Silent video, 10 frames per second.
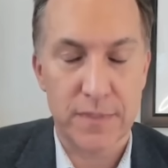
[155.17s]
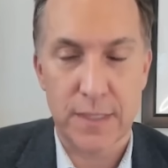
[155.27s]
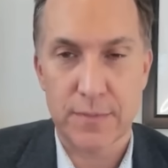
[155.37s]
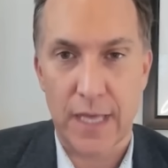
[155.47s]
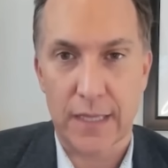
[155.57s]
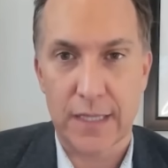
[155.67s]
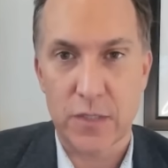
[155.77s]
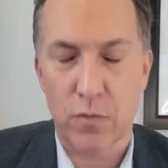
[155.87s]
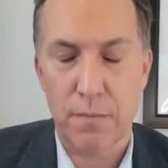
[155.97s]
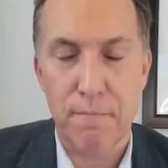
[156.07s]
seems like
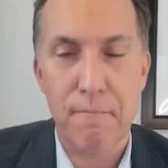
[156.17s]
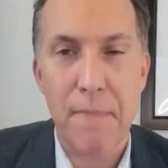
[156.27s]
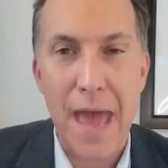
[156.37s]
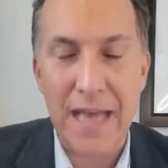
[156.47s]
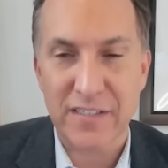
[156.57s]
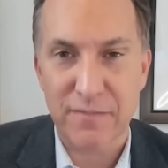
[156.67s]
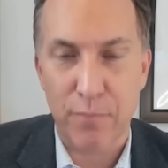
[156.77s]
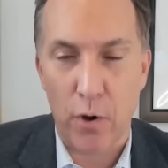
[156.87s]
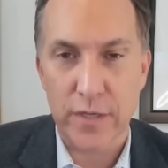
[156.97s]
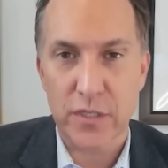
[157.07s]
these were
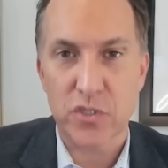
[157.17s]
massive parties